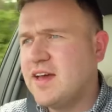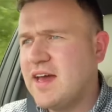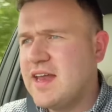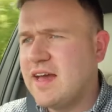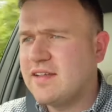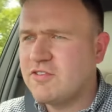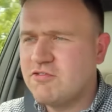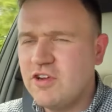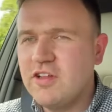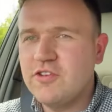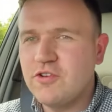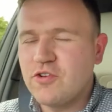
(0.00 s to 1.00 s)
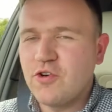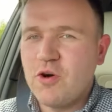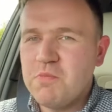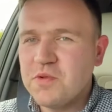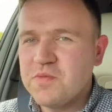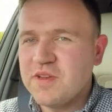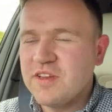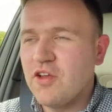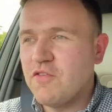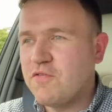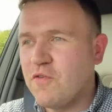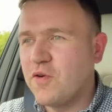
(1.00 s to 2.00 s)
and that's a really good
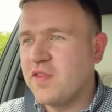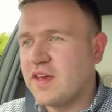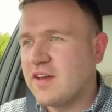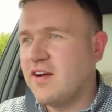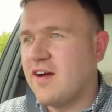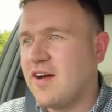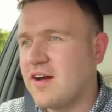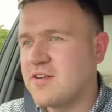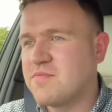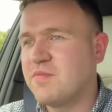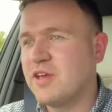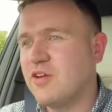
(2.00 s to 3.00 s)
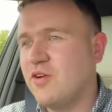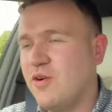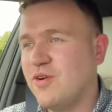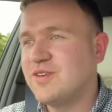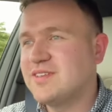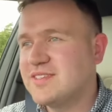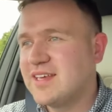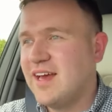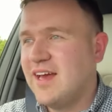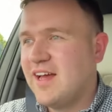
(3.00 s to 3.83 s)
compliment for the car, because